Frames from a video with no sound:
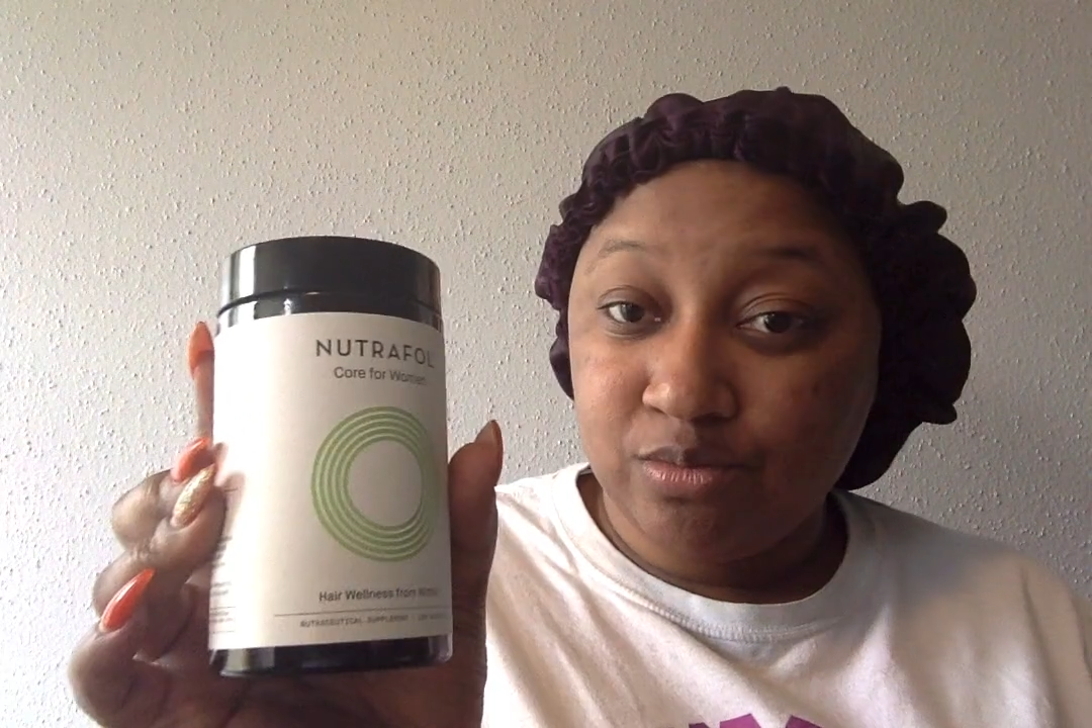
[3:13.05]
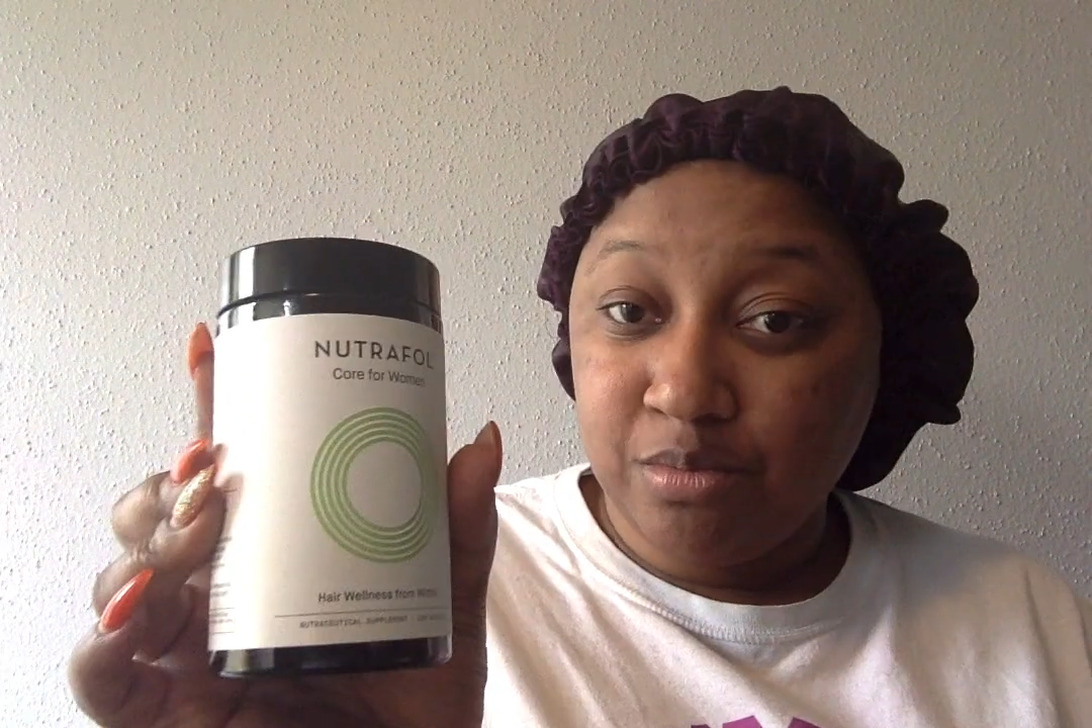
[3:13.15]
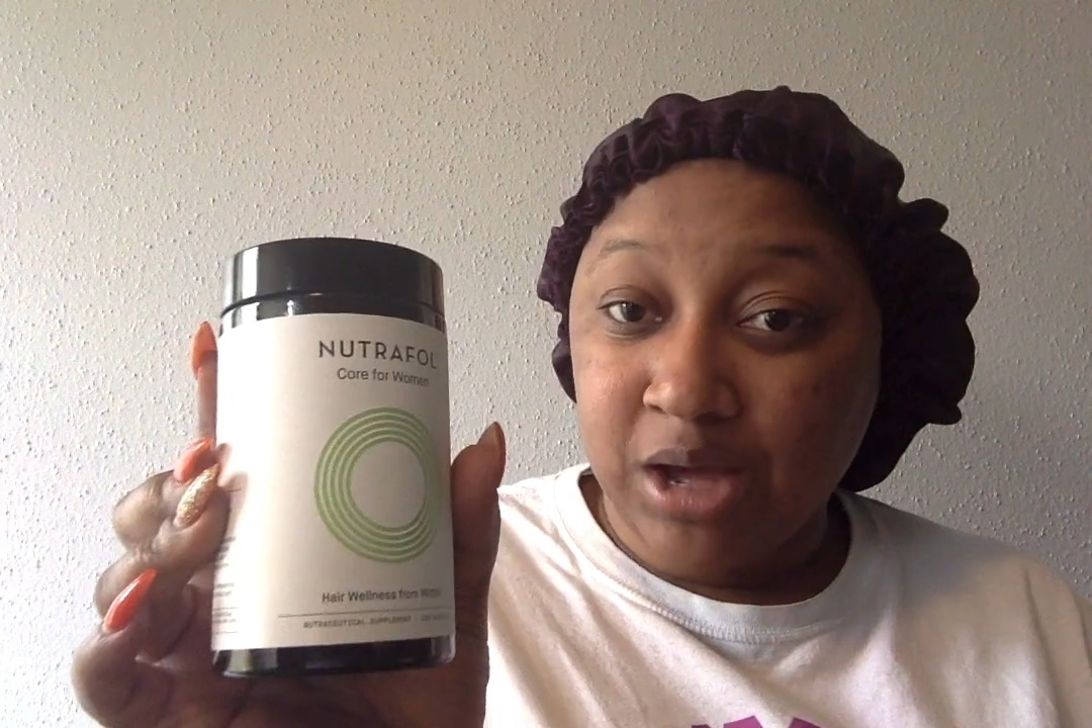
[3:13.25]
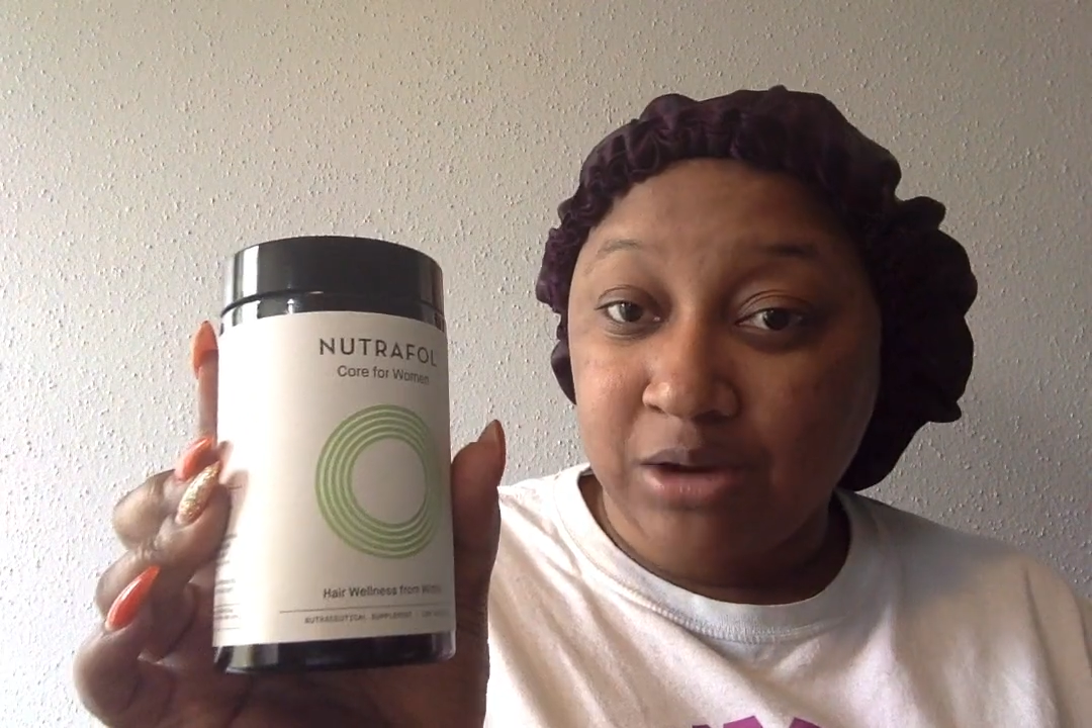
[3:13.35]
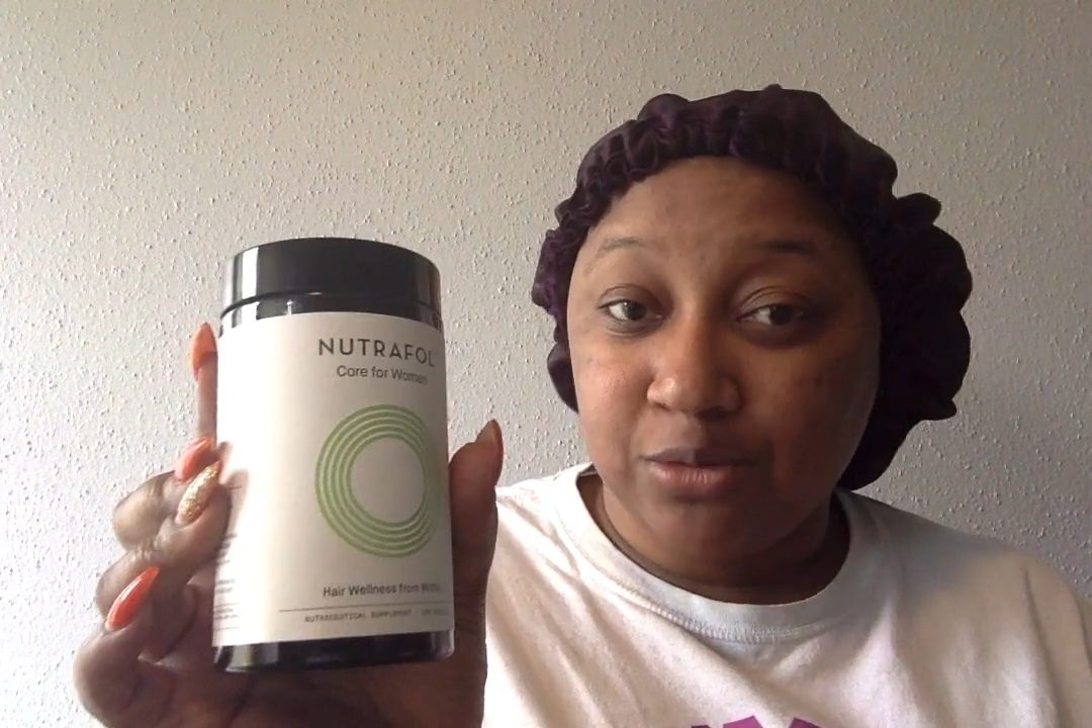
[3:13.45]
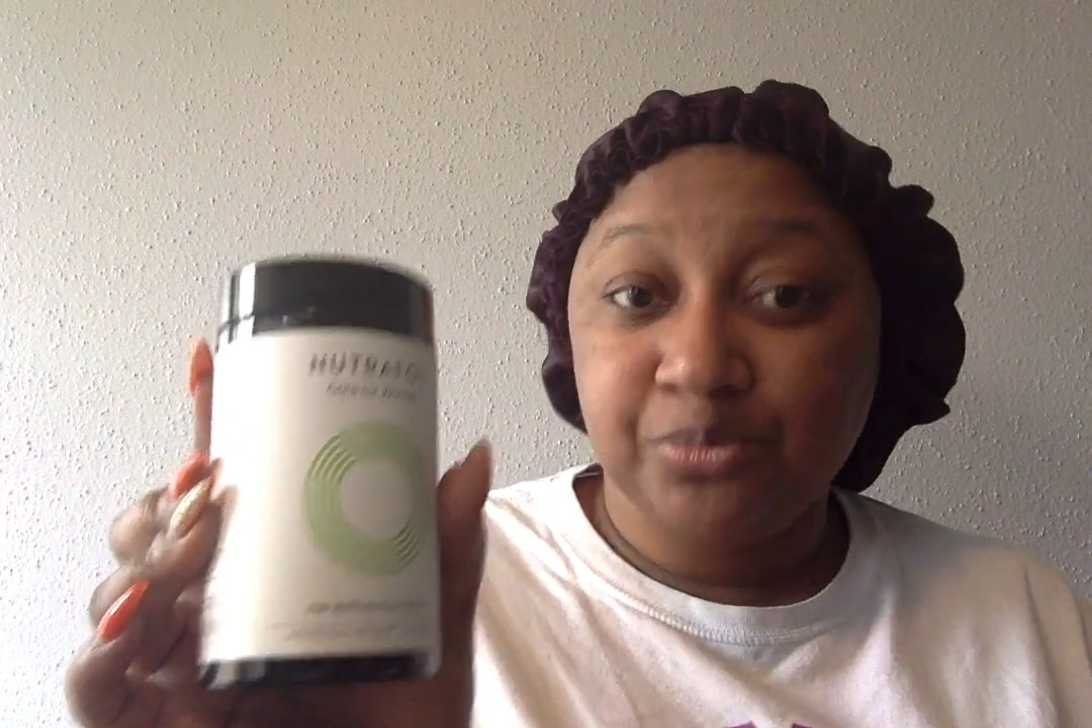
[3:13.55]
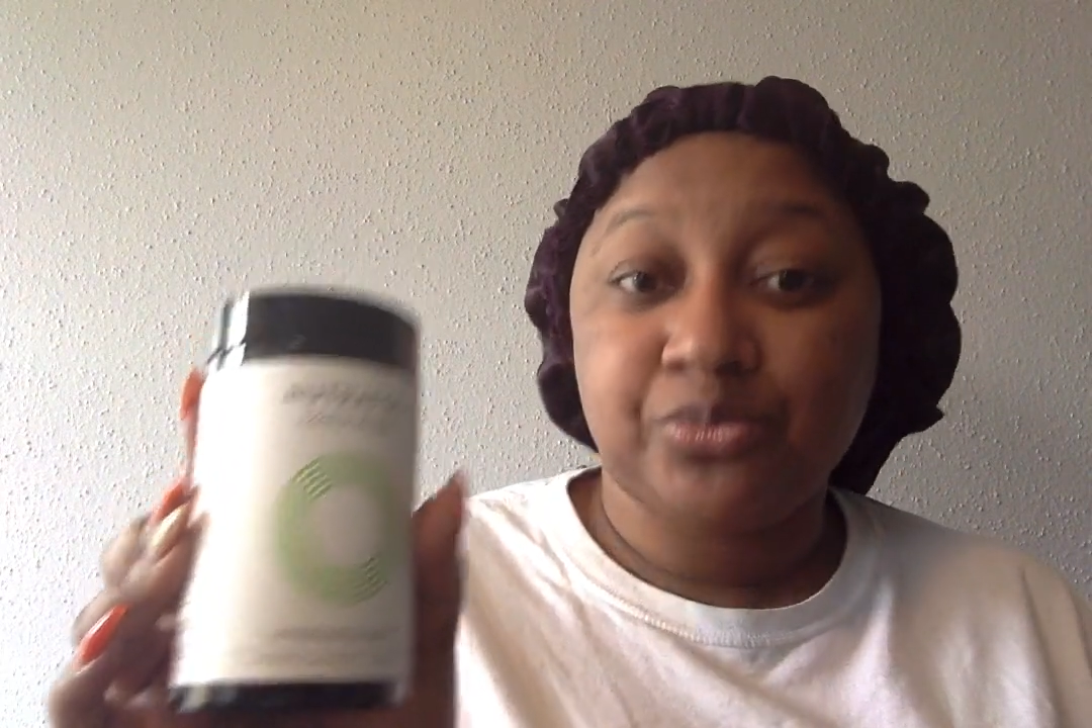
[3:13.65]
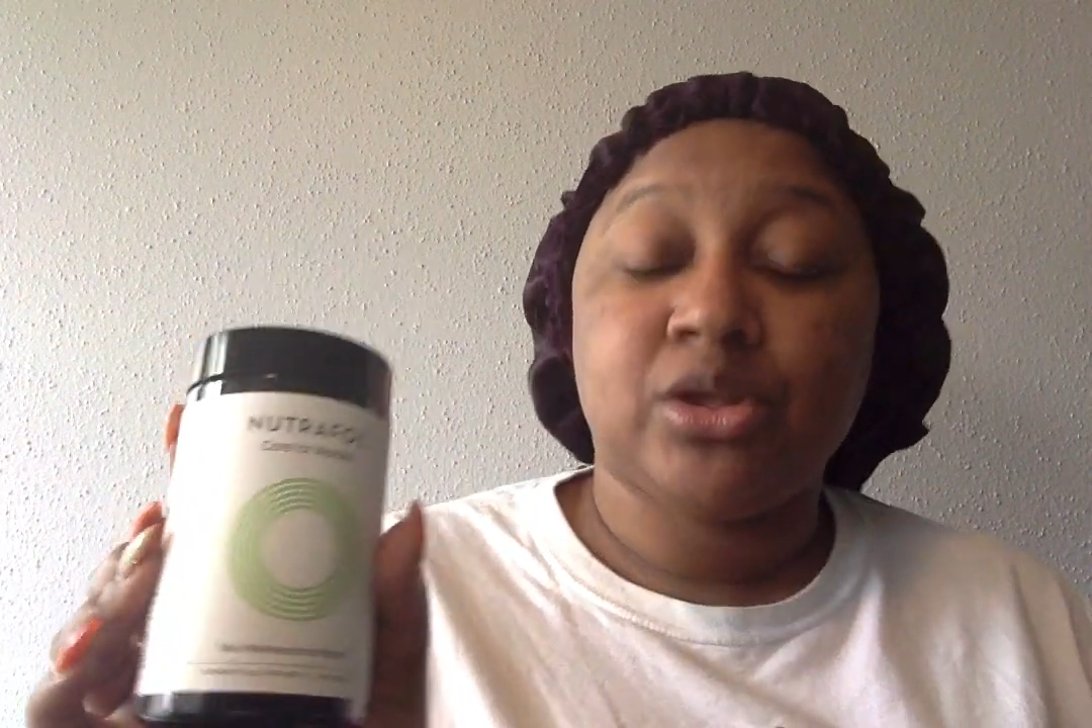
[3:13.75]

bottle.